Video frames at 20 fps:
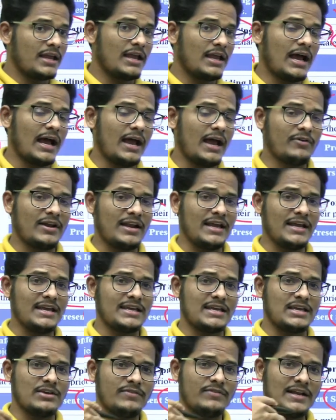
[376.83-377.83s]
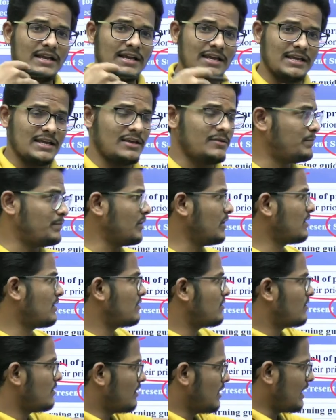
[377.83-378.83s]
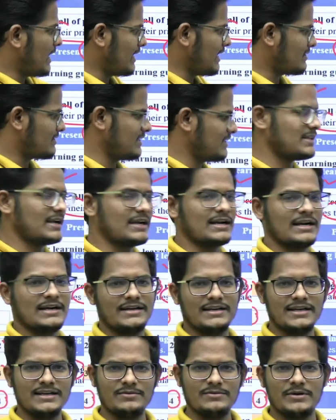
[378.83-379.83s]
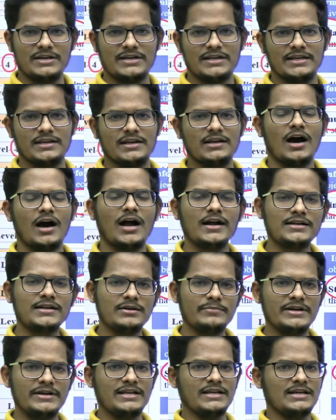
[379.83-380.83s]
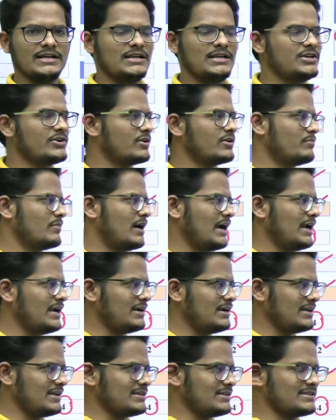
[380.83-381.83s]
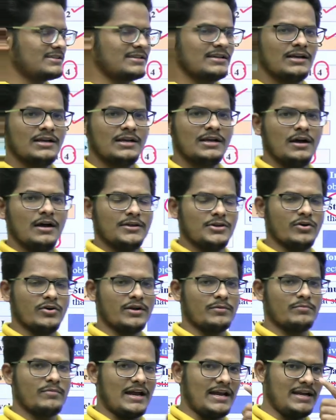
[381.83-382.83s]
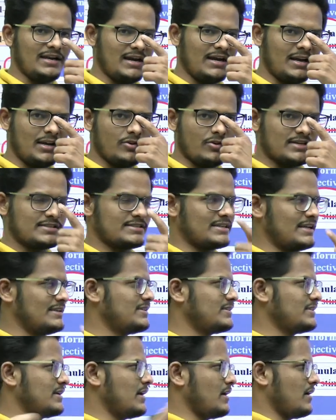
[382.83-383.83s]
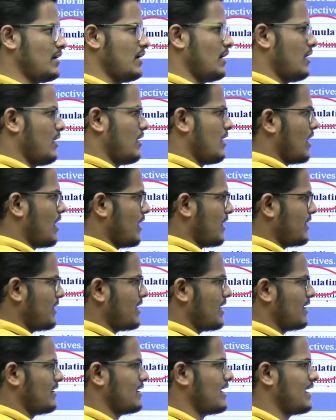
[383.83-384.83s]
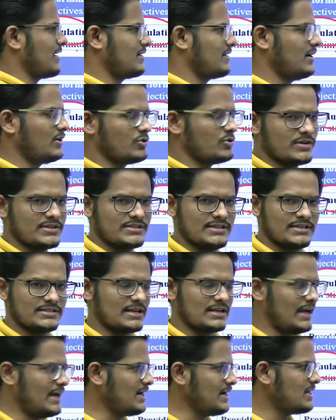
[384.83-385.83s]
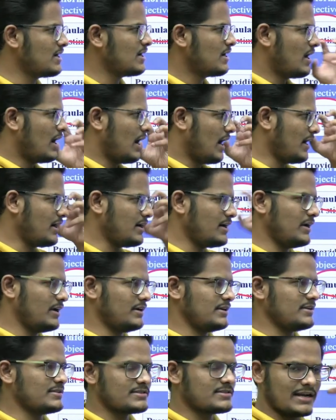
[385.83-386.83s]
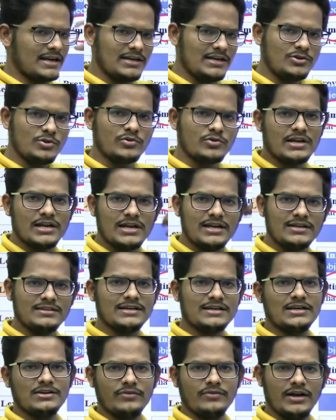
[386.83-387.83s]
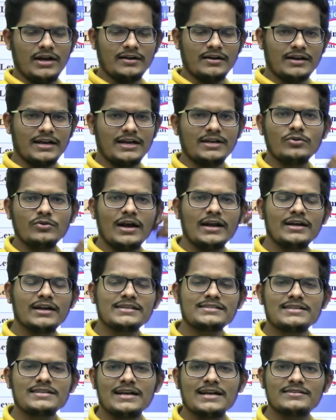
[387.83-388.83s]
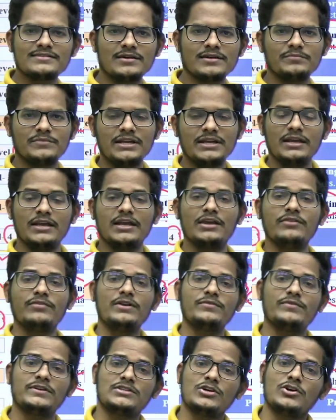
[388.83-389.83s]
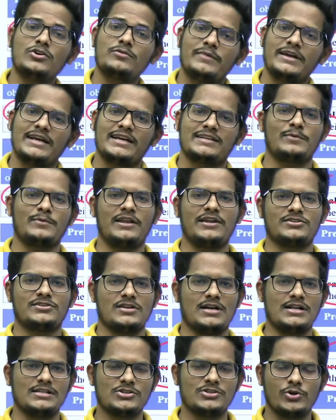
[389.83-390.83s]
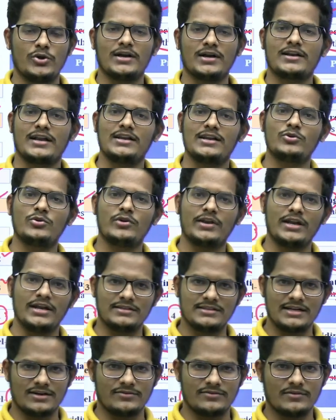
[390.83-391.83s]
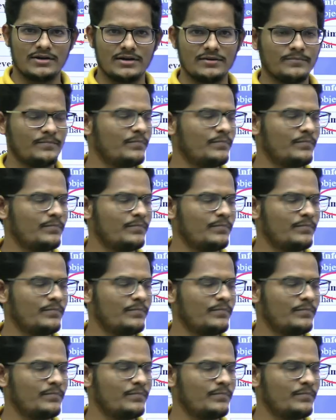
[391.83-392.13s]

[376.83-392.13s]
when I given an input like this, a content material, automatically your mind and your senses are already attracting towards the slide, and it is trying to read that one and trying to understand something. Even without my explanation also you are trying to read that one.